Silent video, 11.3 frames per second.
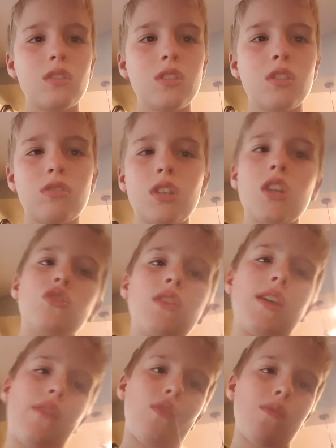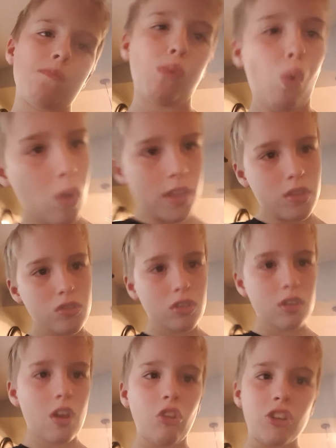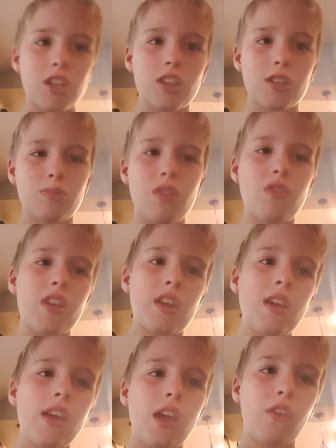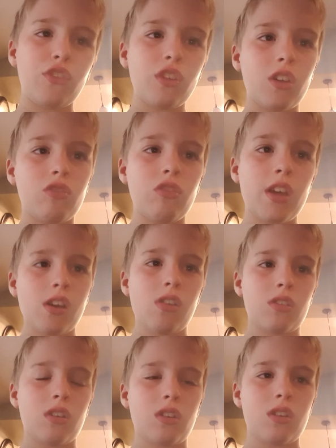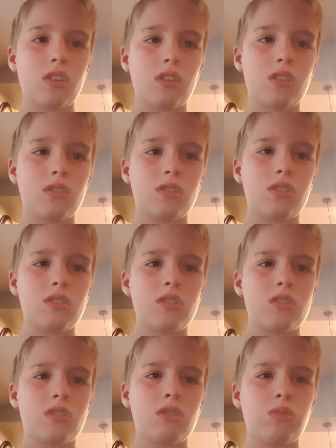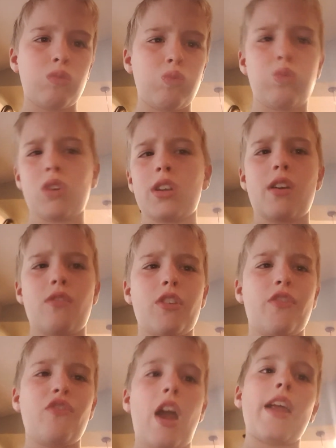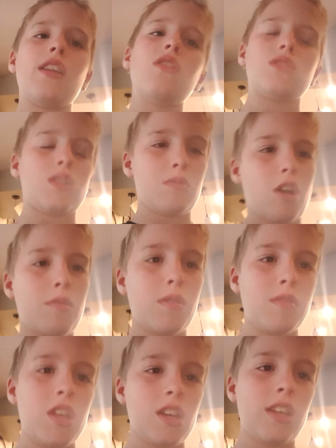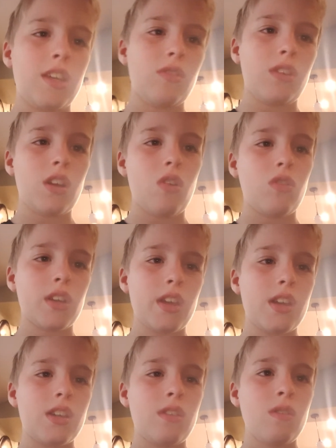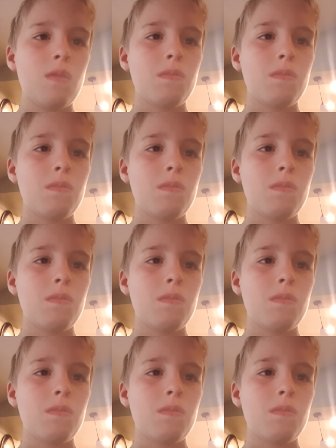So, especially if a boy, you should go see this movie. If you're a girl, whatever. Like, fine, go see Mama Here we go again.